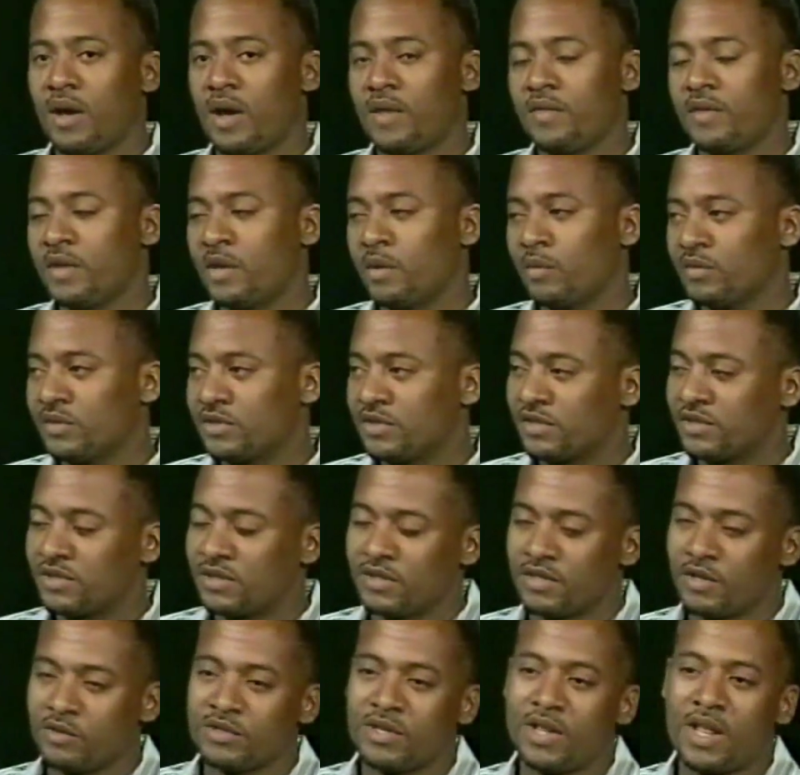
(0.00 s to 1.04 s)
And then there was
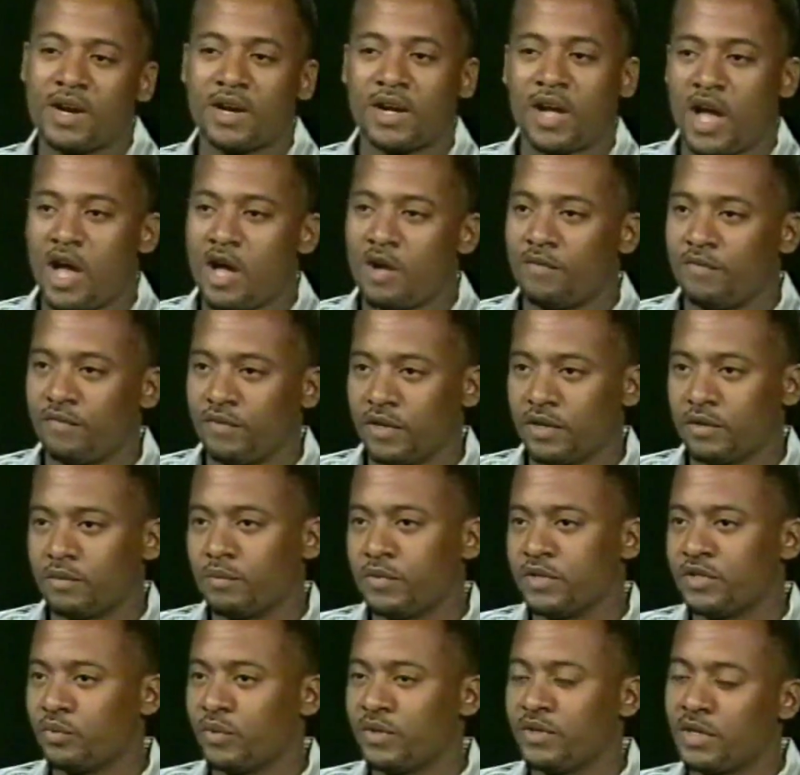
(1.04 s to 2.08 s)
a lot of
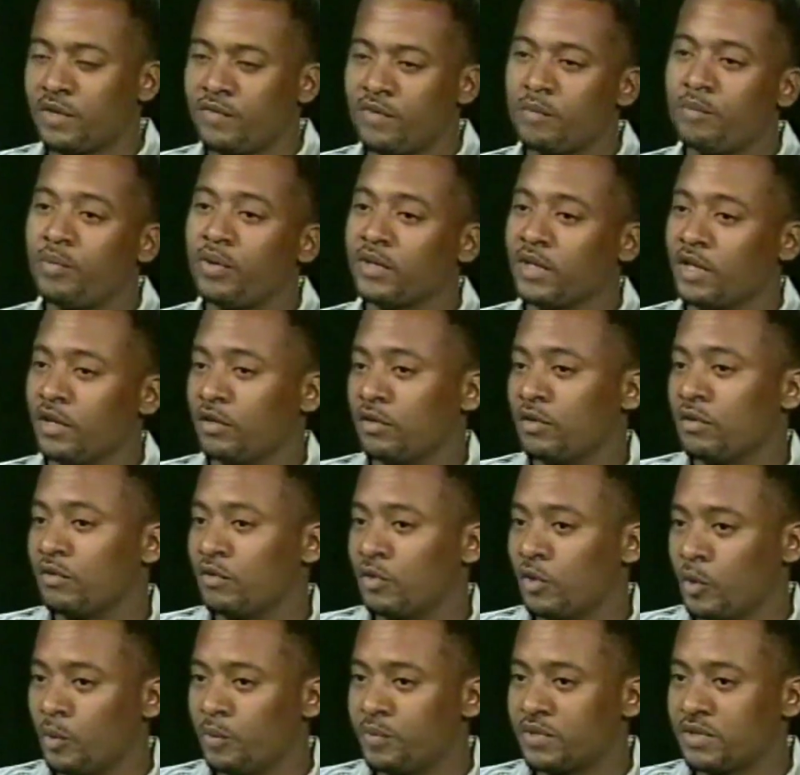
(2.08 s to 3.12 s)
conflict between different political
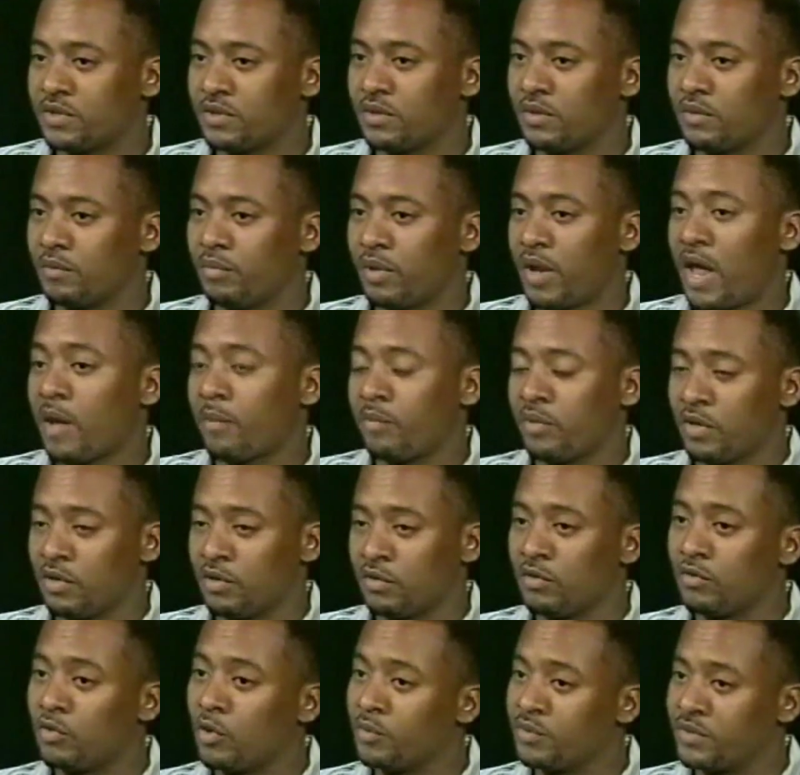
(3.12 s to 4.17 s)
groups, black
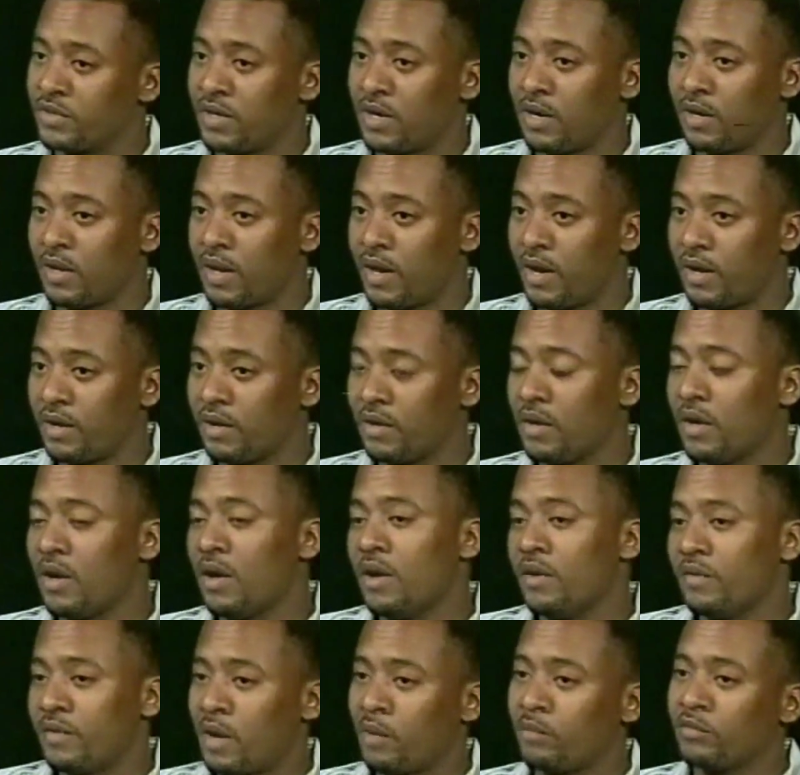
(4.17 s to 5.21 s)
political groups in LA,
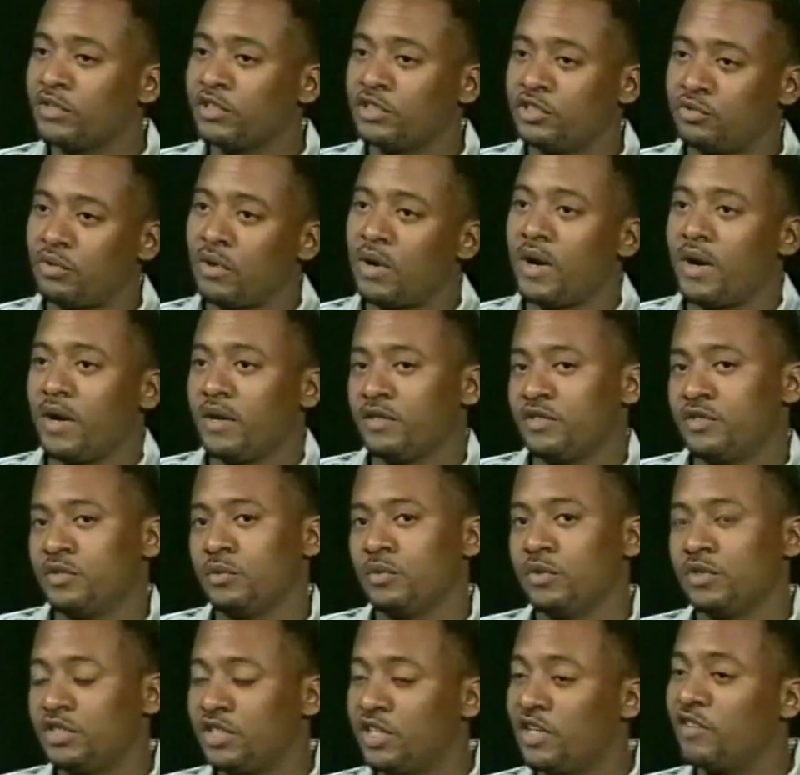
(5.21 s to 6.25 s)
that were just trying
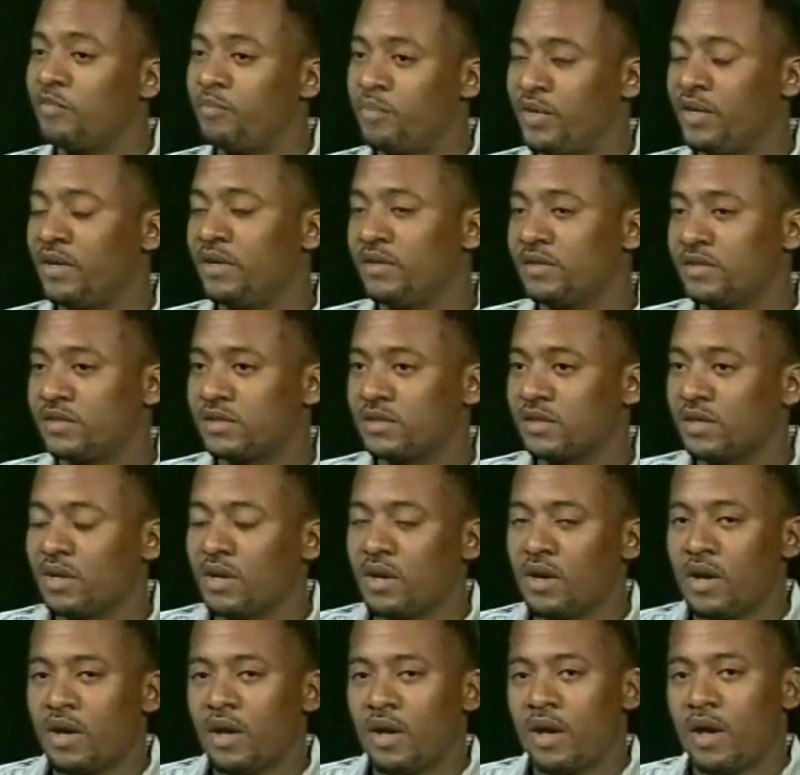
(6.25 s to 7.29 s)
to achieve peace.
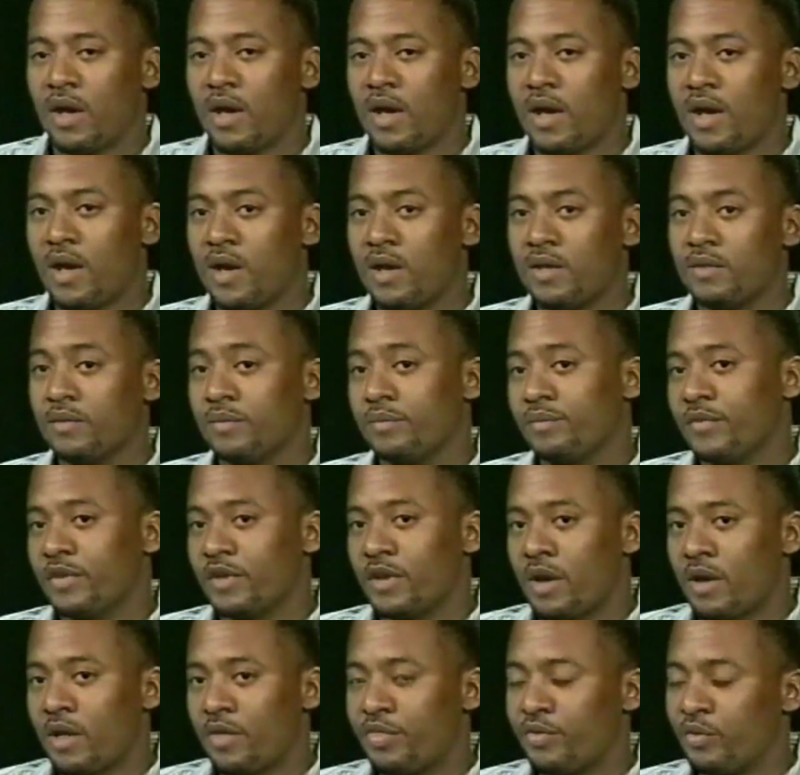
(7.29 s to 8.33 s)
And
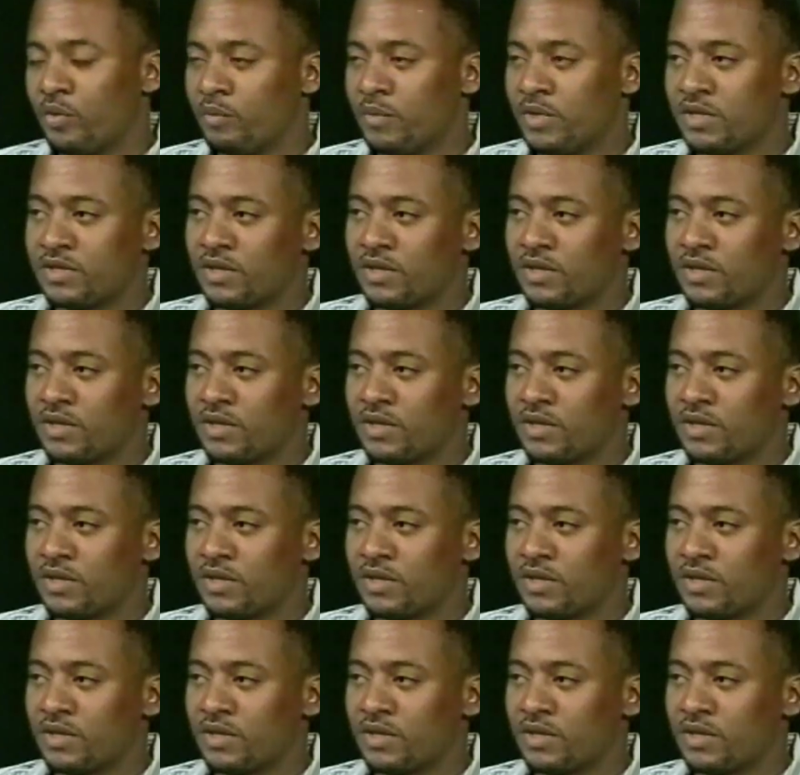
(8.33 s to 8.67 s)
through